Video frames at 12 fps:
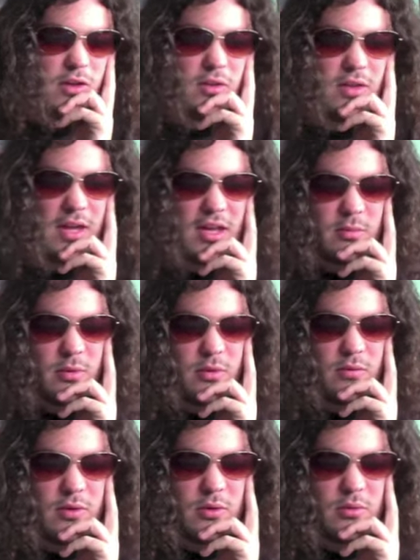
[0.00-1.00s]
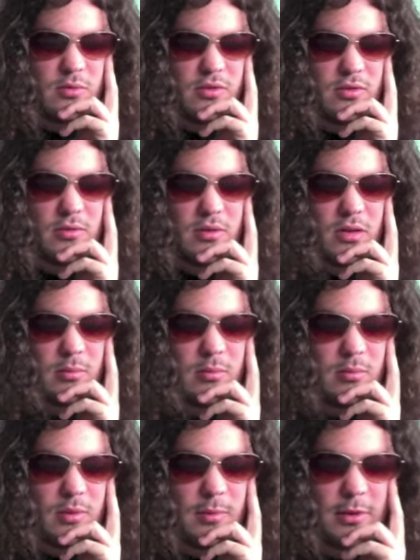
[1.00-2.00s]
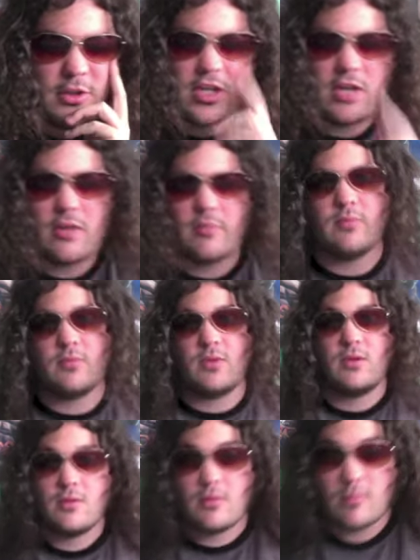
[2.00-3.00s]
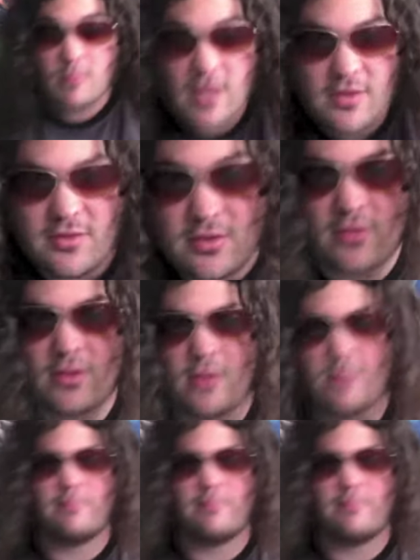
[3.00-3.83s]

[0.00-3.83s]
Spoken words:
has the most views on my channel. Amazing, isn't it?